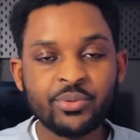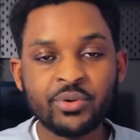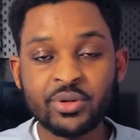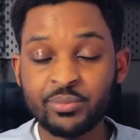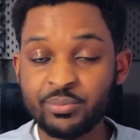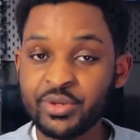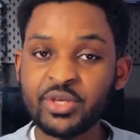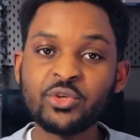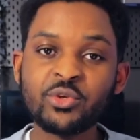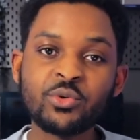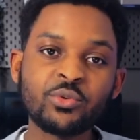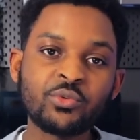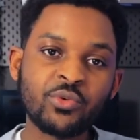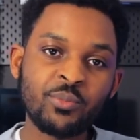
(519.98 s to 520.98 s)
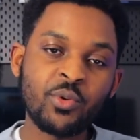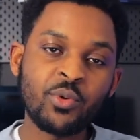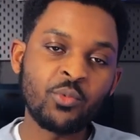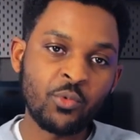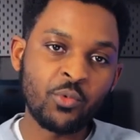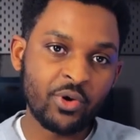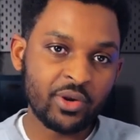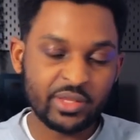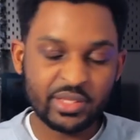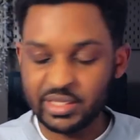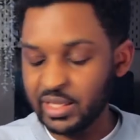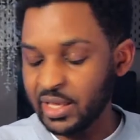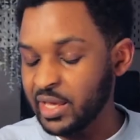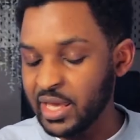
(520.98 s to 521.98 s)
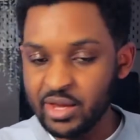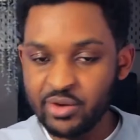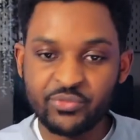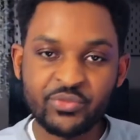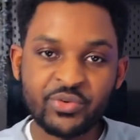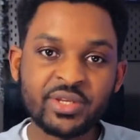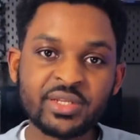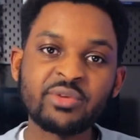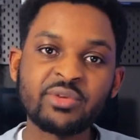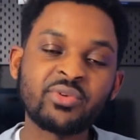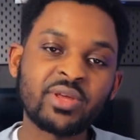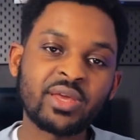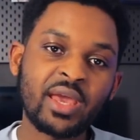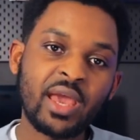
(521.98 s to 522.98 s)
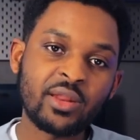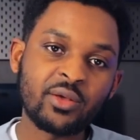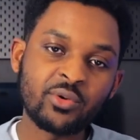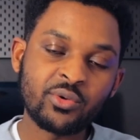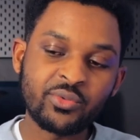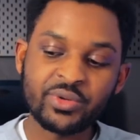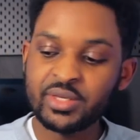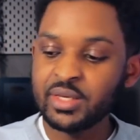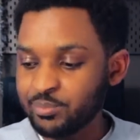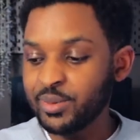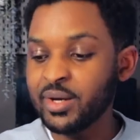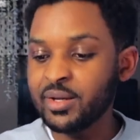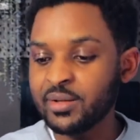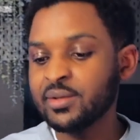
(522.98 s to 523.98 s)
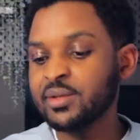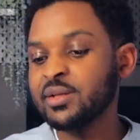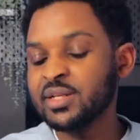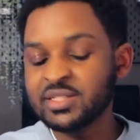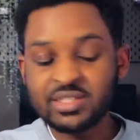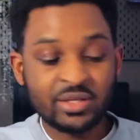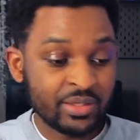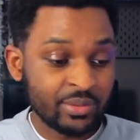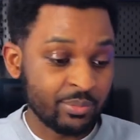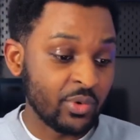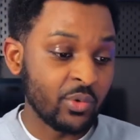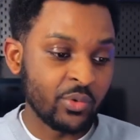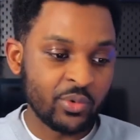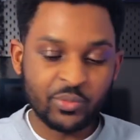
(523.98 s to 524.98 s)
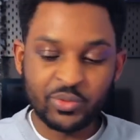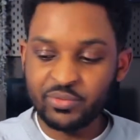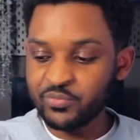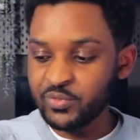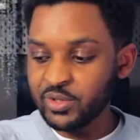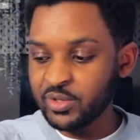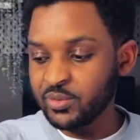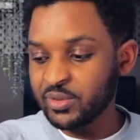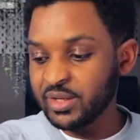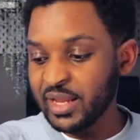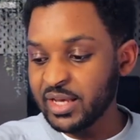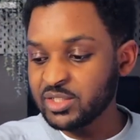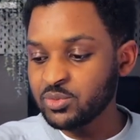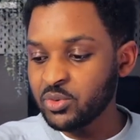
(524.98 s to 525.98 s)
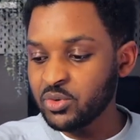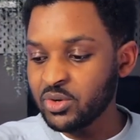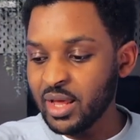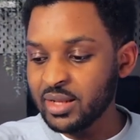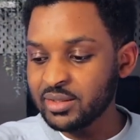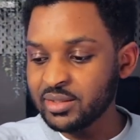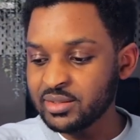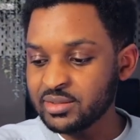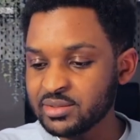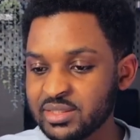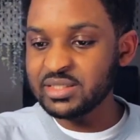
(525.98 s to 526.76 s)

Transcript: bringing you remote work in every different category. But let's keep going with the video. The next one on our list